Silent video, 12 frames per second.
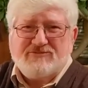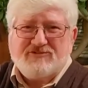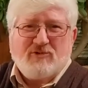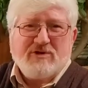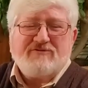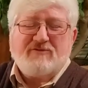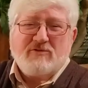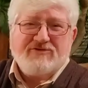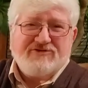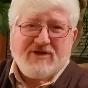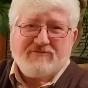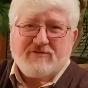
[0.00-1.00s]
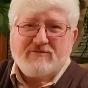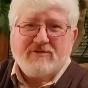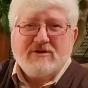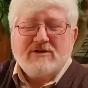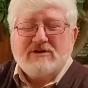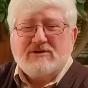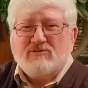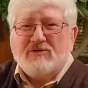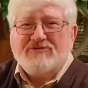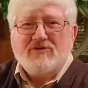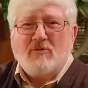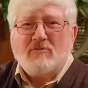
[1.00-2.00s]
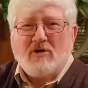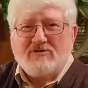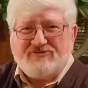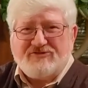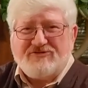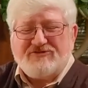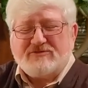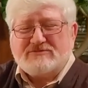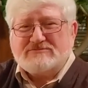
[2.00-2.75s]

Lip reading: 24/7 with no margins.